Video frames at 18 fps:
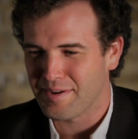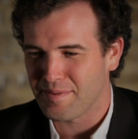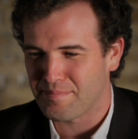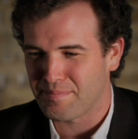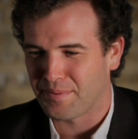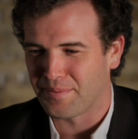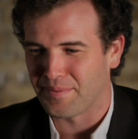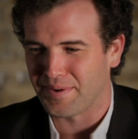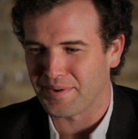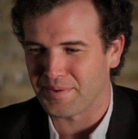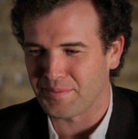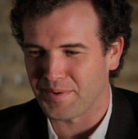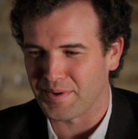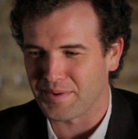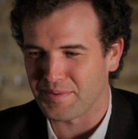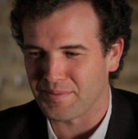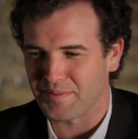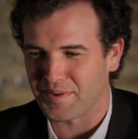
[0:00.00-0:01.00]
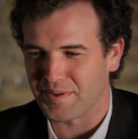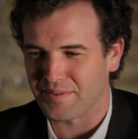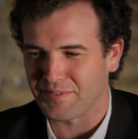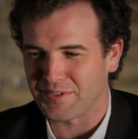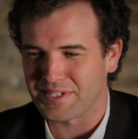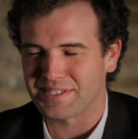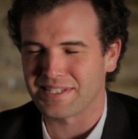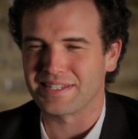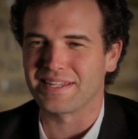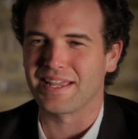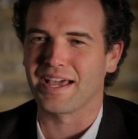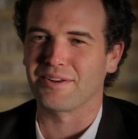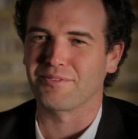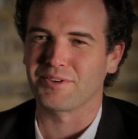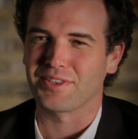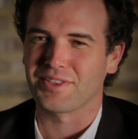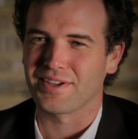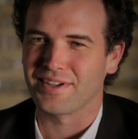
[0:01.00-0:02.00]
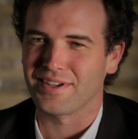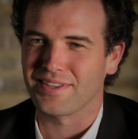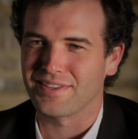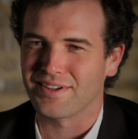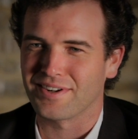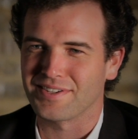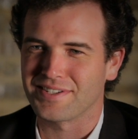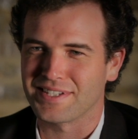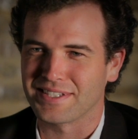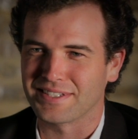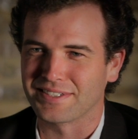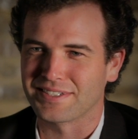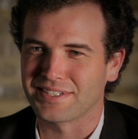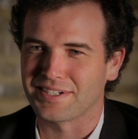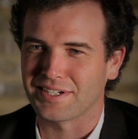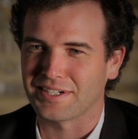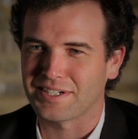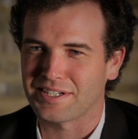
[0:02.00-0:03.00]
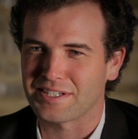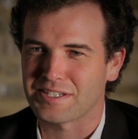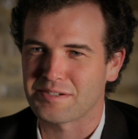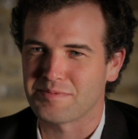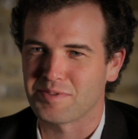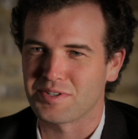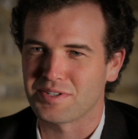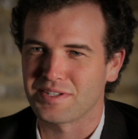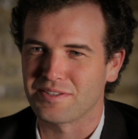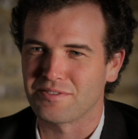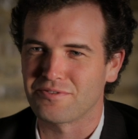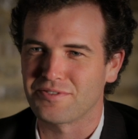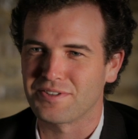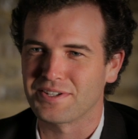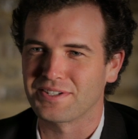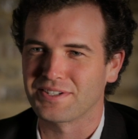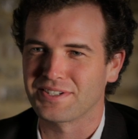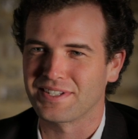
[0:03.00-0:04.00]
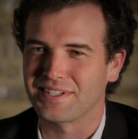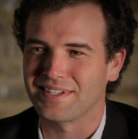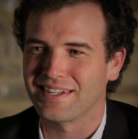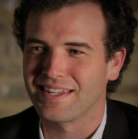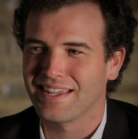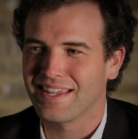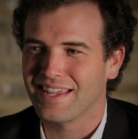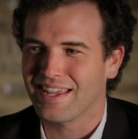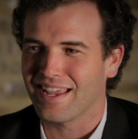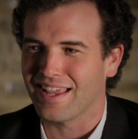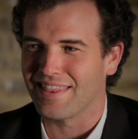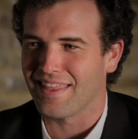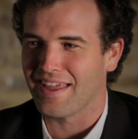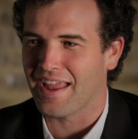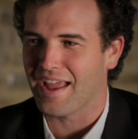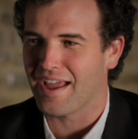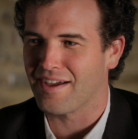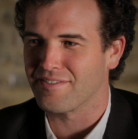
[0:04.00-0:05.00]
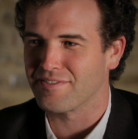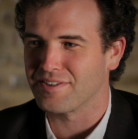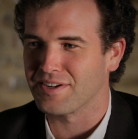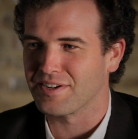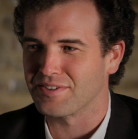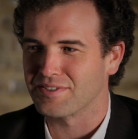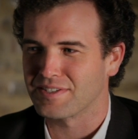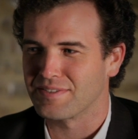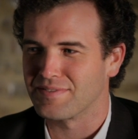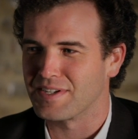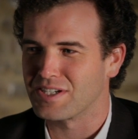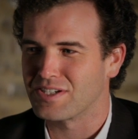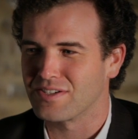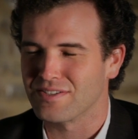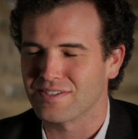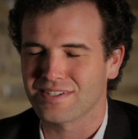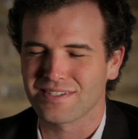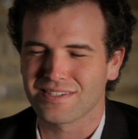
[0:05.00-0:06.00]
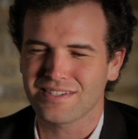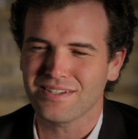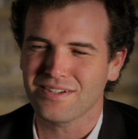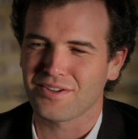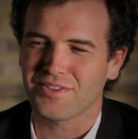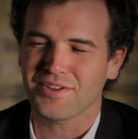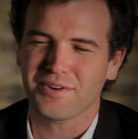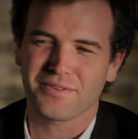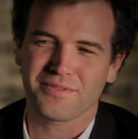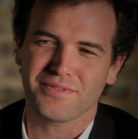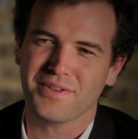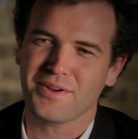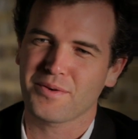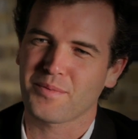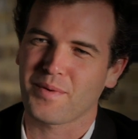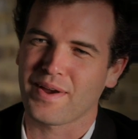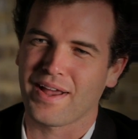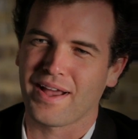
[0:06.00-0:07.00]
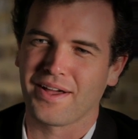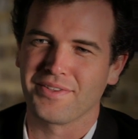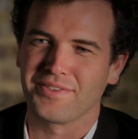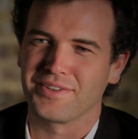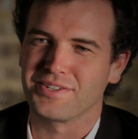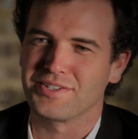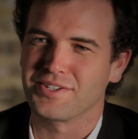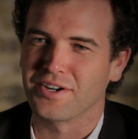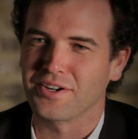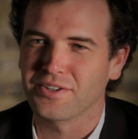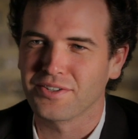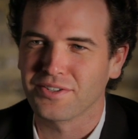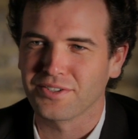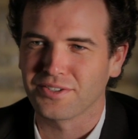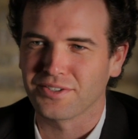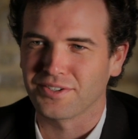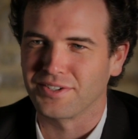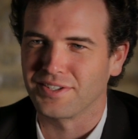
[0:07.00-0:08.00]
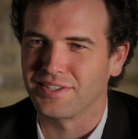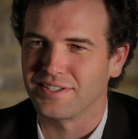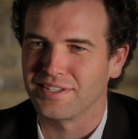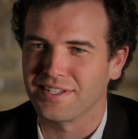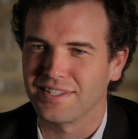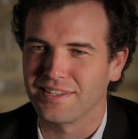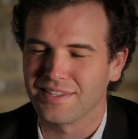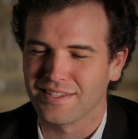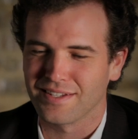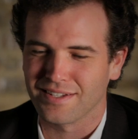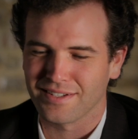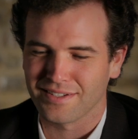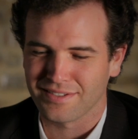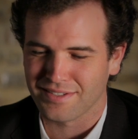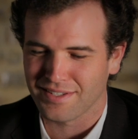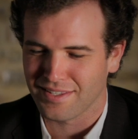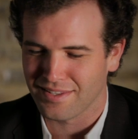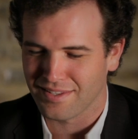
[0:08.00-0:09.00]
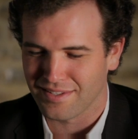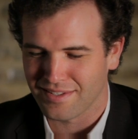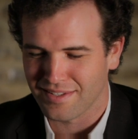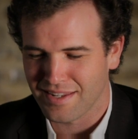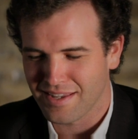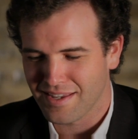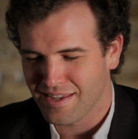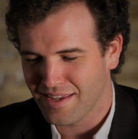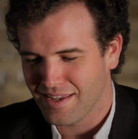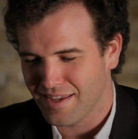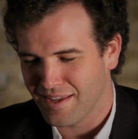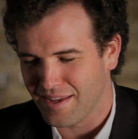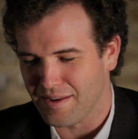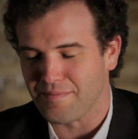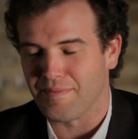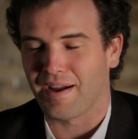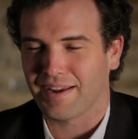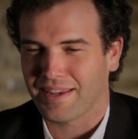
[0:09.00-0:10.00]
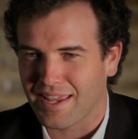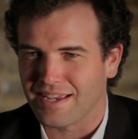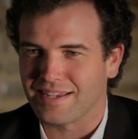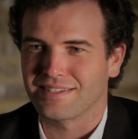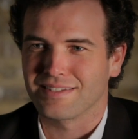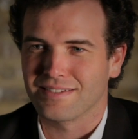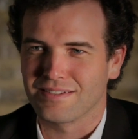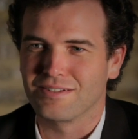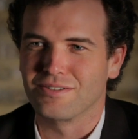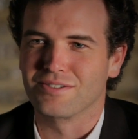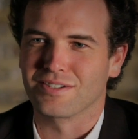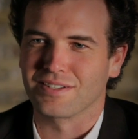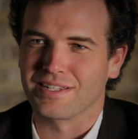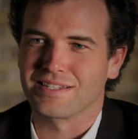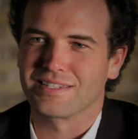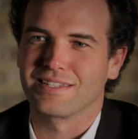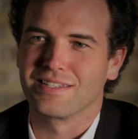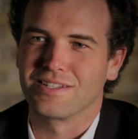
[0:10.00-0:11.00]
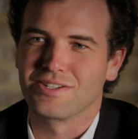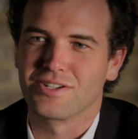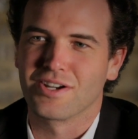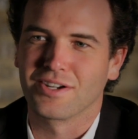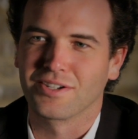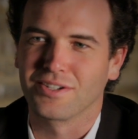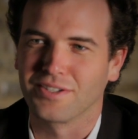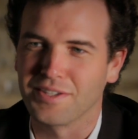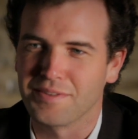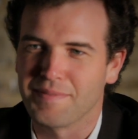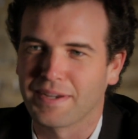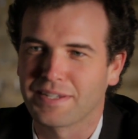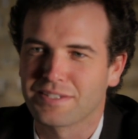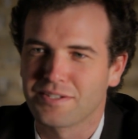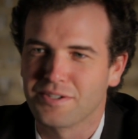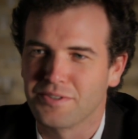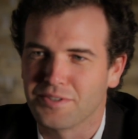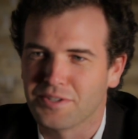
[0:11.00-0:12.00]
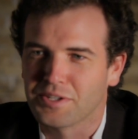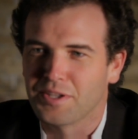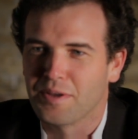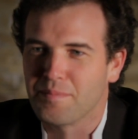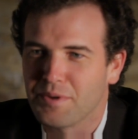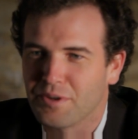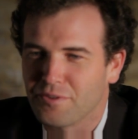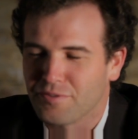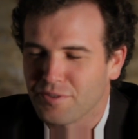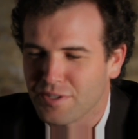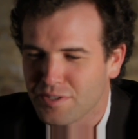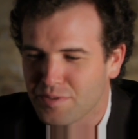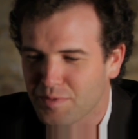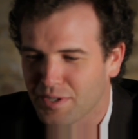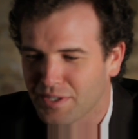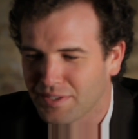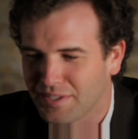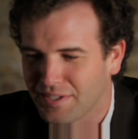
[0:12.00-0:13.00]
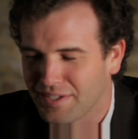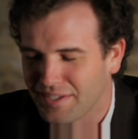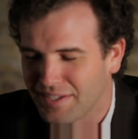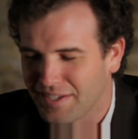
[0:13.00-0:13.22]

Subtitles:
point when we sit down with our dealers and our customers in the field, and they have some issues, because they're way out in the jungle, or in my case usually it's in the jungle in Mexico and Colombia or Venezuela,